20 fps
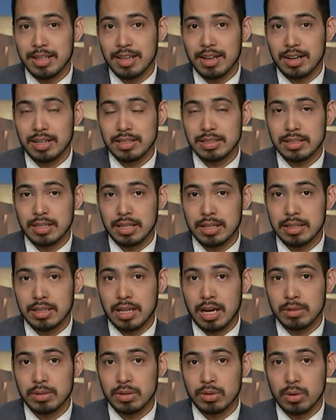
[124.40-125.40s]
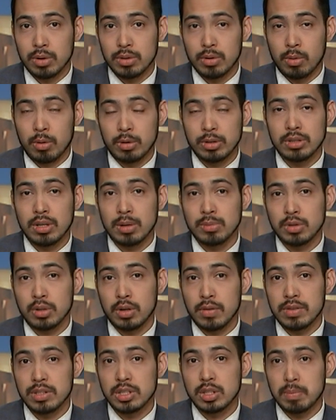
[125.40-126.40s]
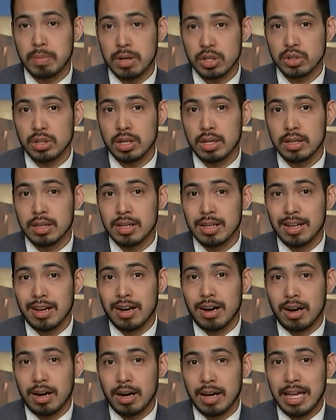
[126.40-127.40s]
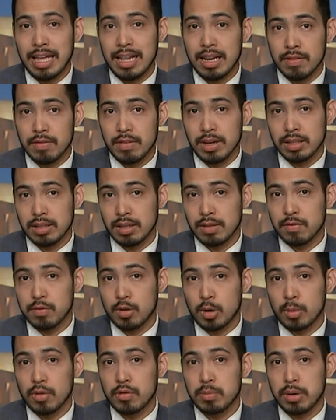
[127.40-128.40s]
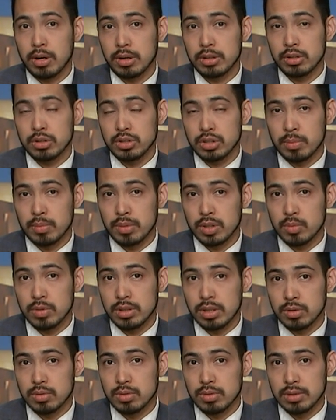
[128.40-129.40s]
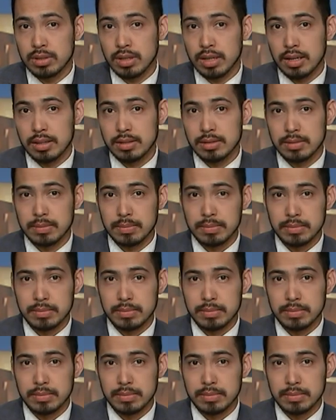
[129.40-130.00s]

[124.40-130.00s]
the ASEAN down the road, or some sort of a special elevated form of partnership between the two sides.